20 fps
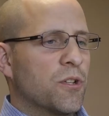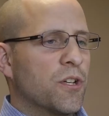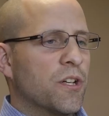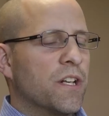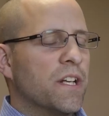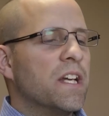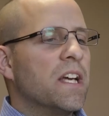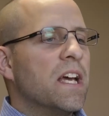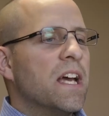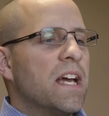
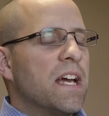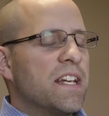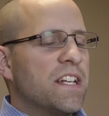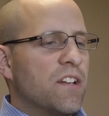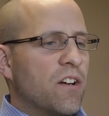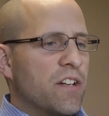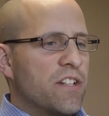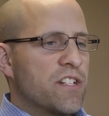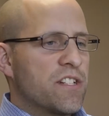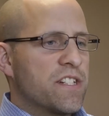Good.
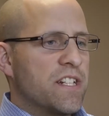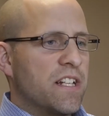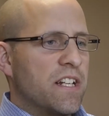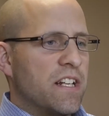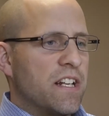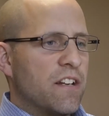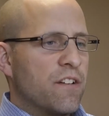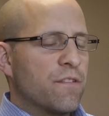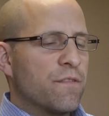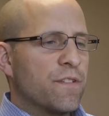I just did
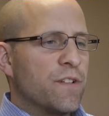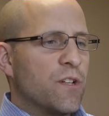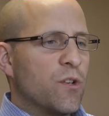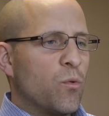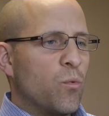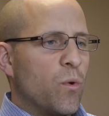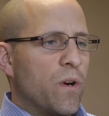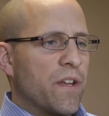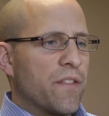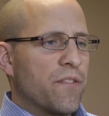an
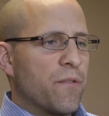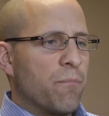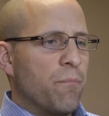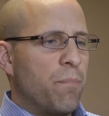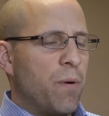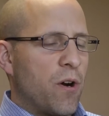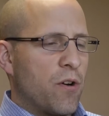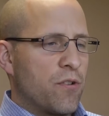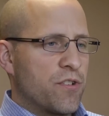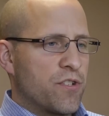interview
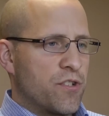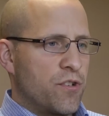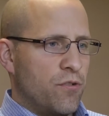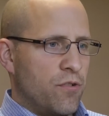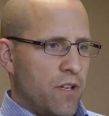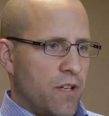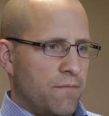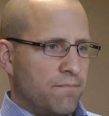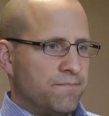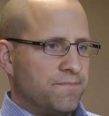with Bart
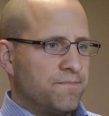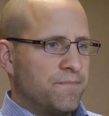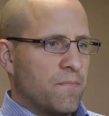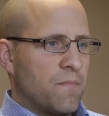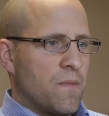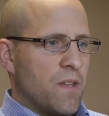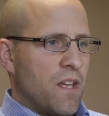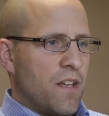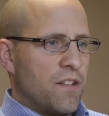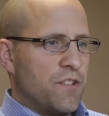Schuda.
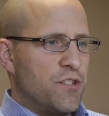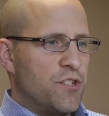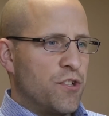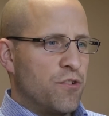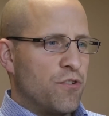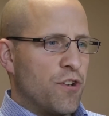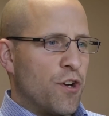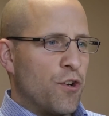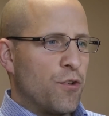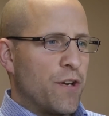Do
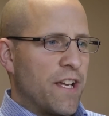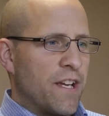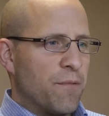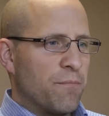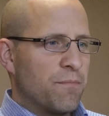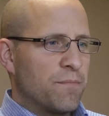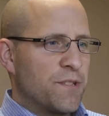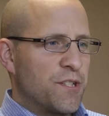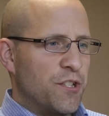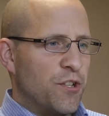you know
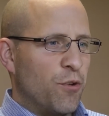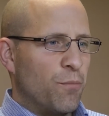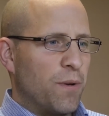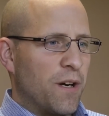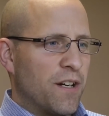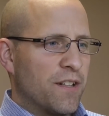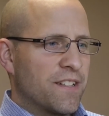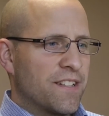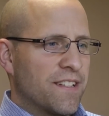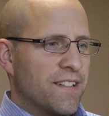him? Do you know
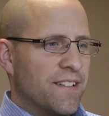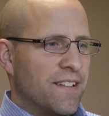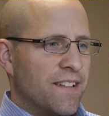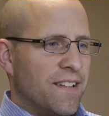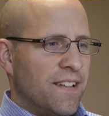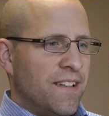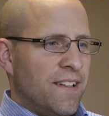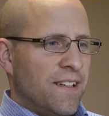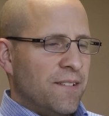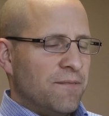Bart?
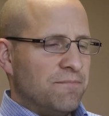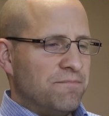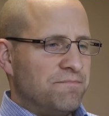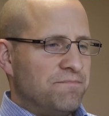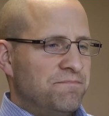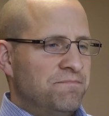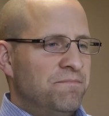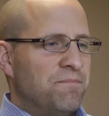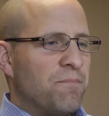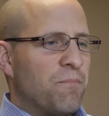
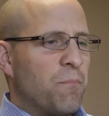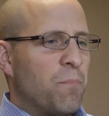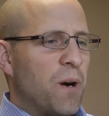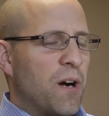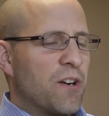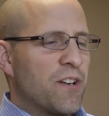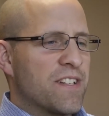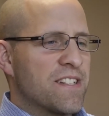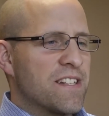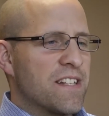
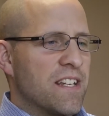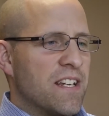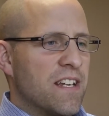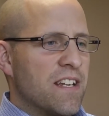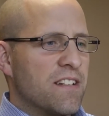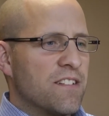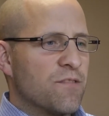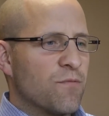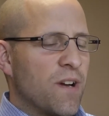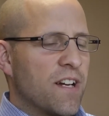Bart is
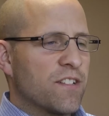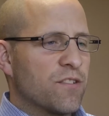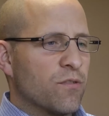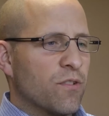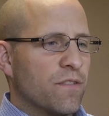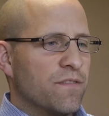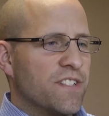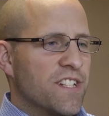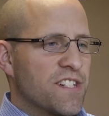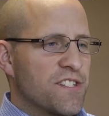the
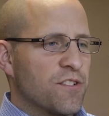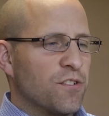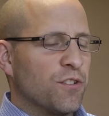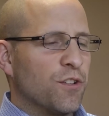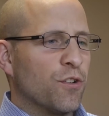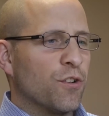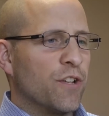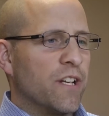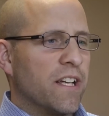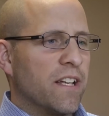director of digital
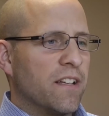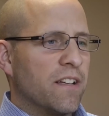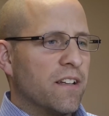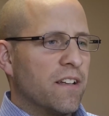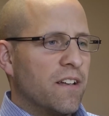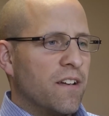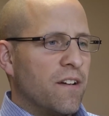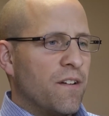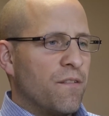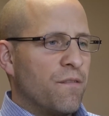learning
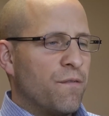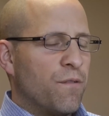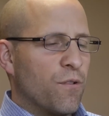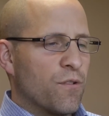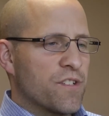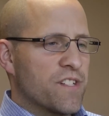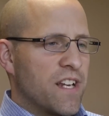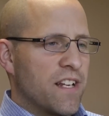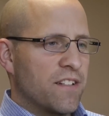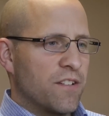
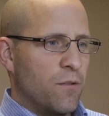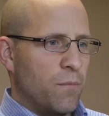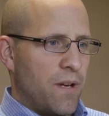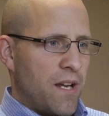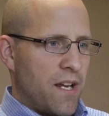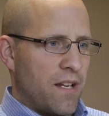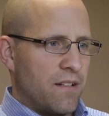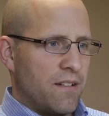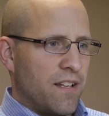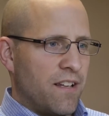for Saint
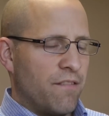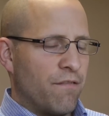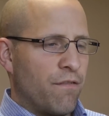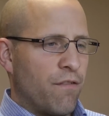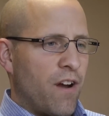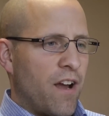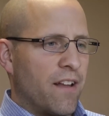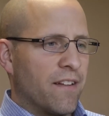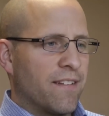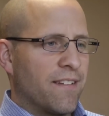Gobain in
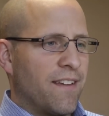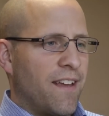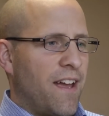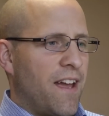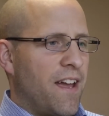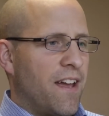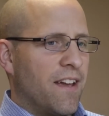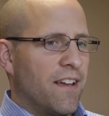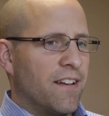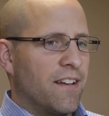France,
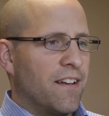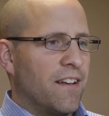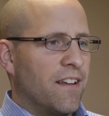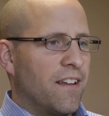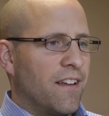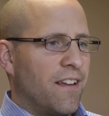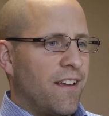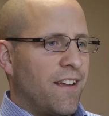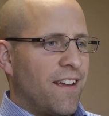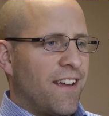and
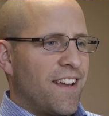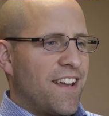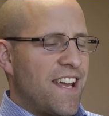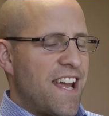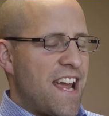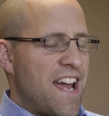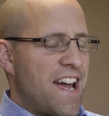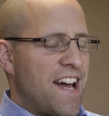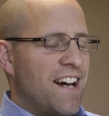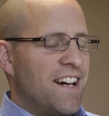
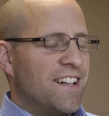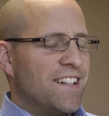he